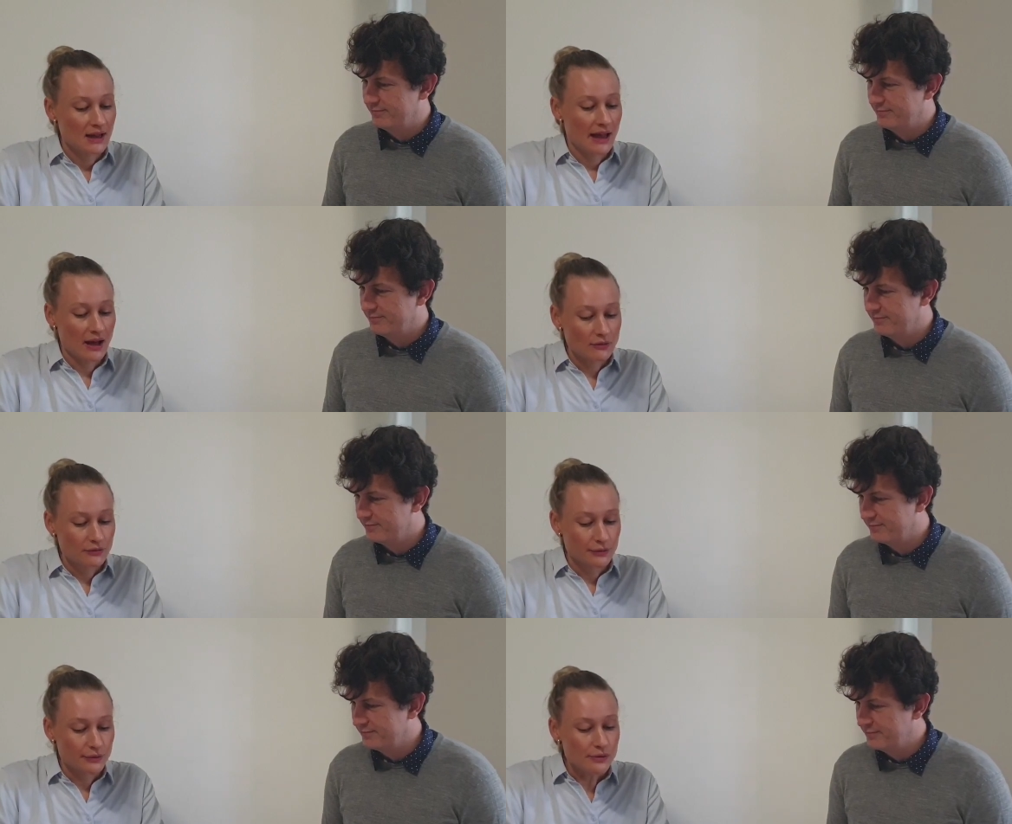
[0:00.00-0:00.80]

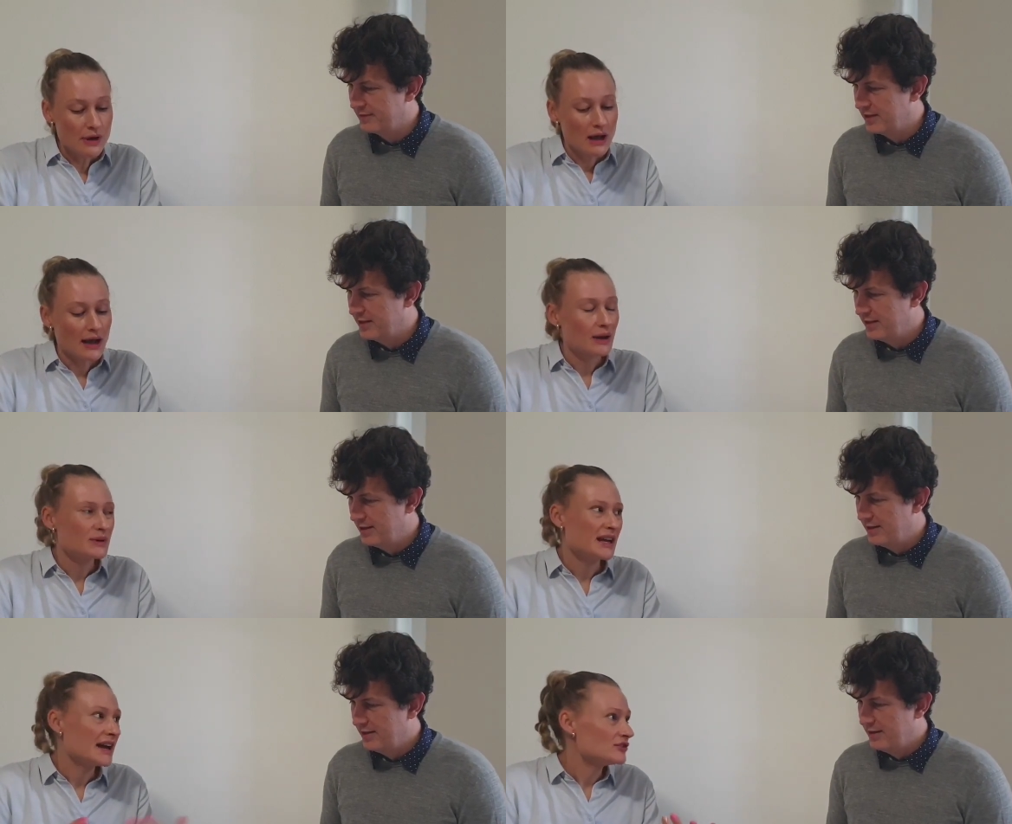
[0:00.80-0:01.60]
Speaker 1: helpful. Uh,
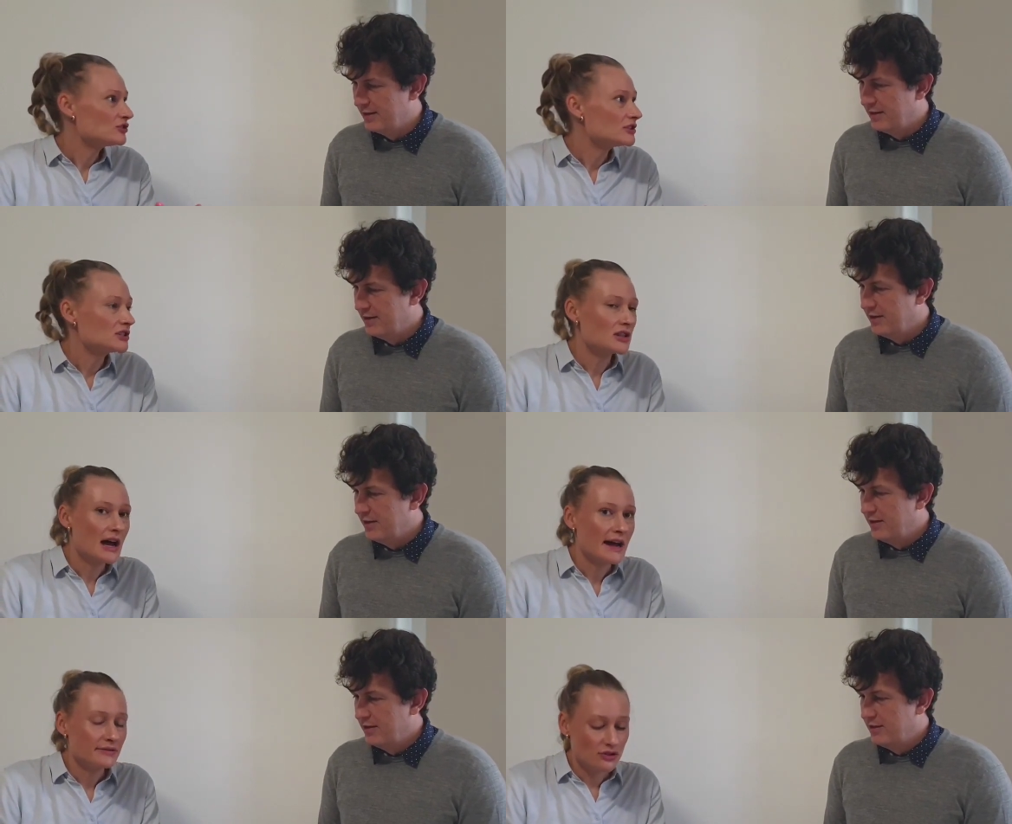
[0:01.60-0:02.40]
we now have to cross
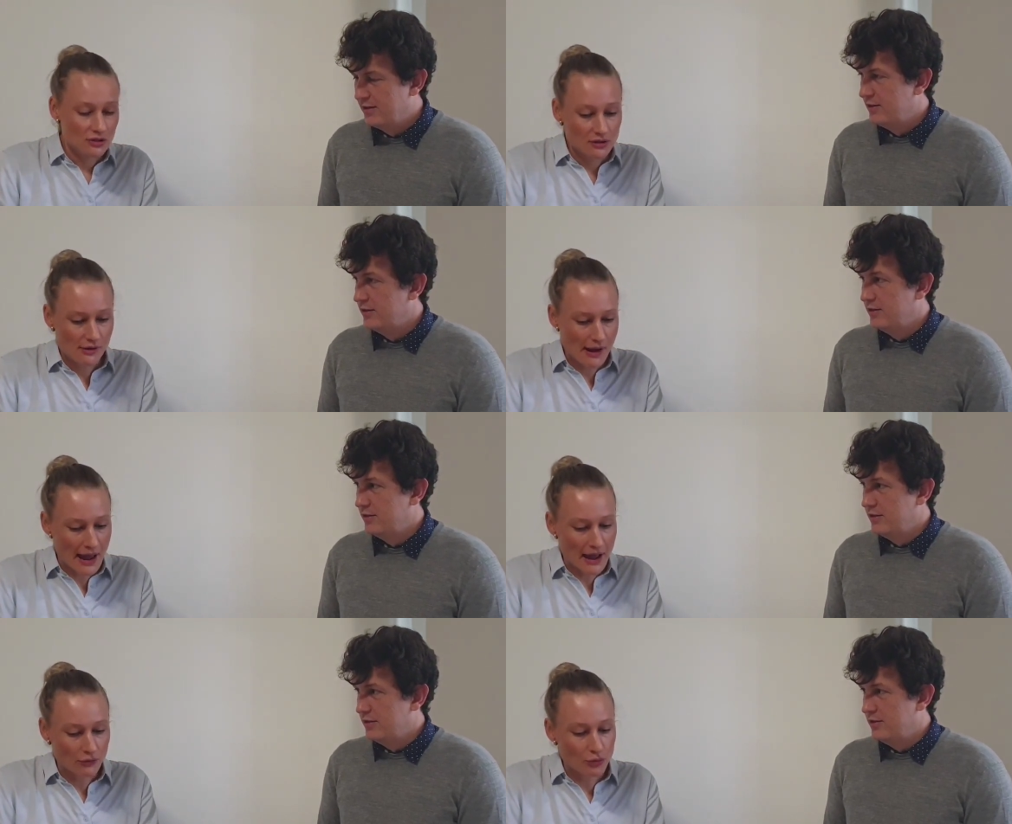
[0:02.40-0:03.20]
live to
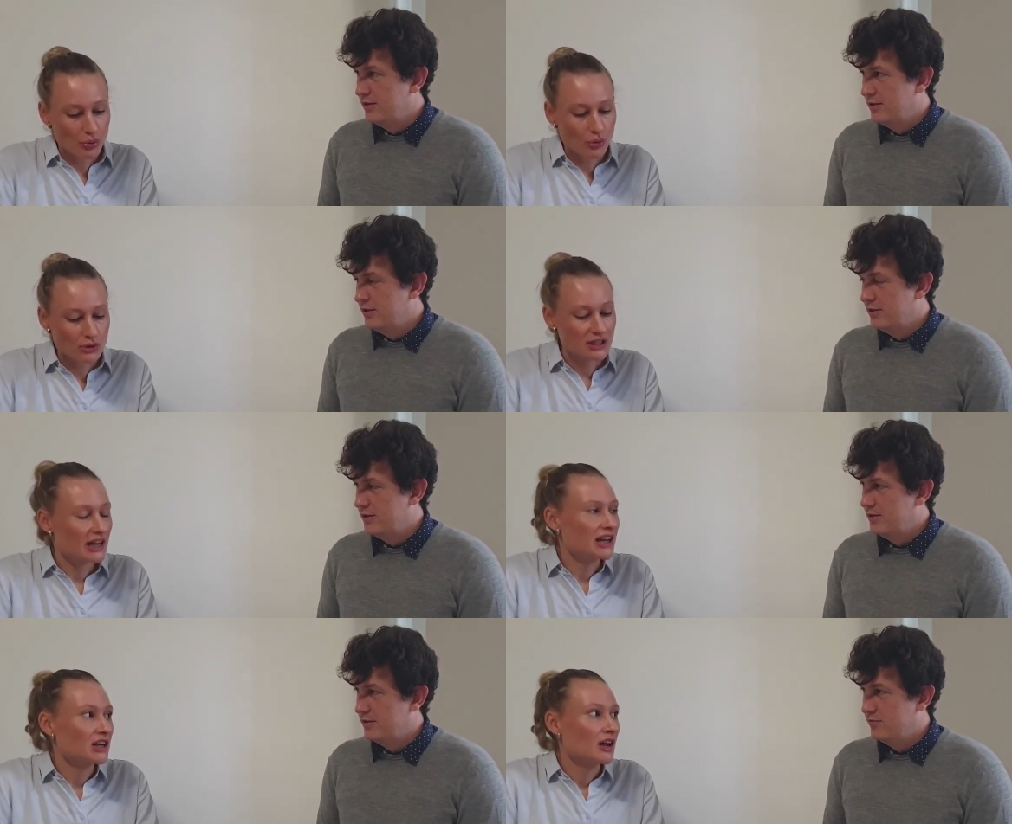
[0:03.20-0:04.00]
our
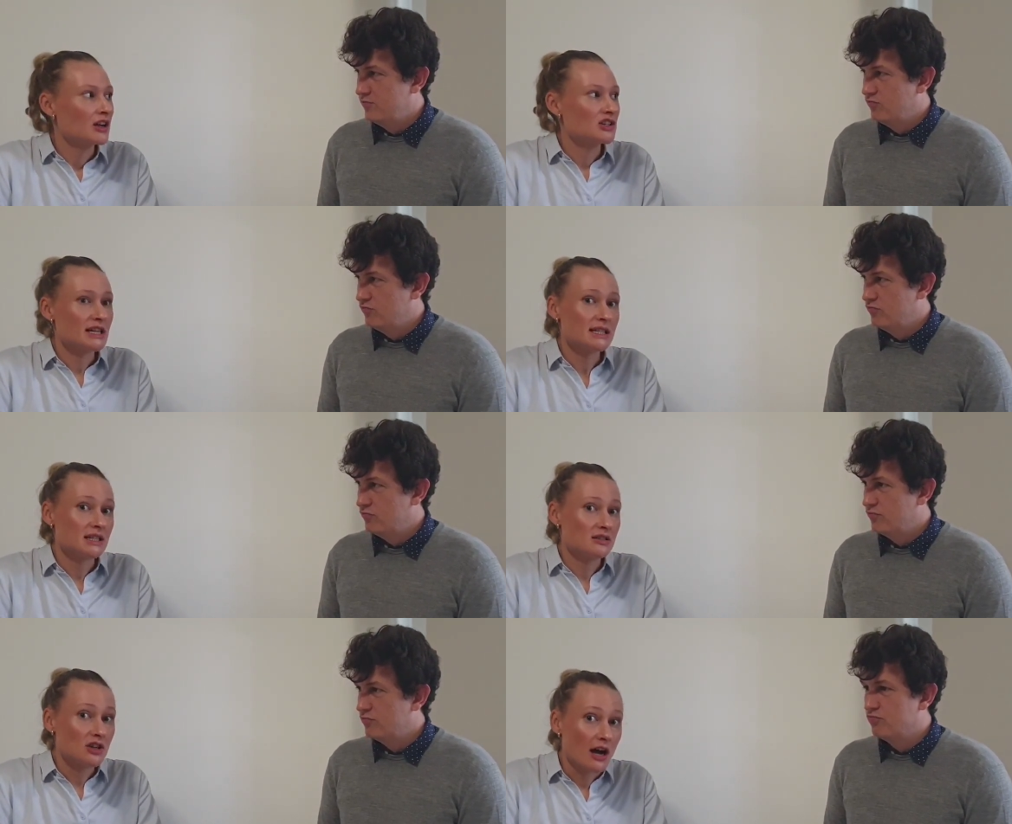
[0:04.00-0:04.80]
reporter,
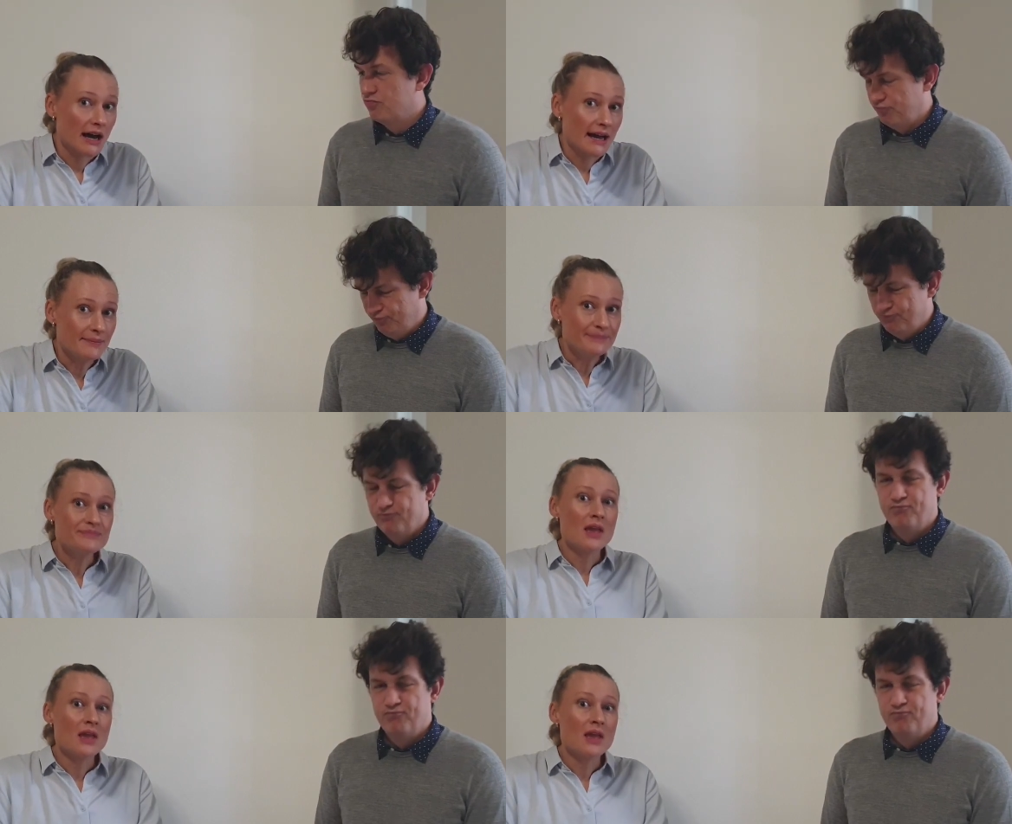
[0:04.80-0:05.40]
Justin Time.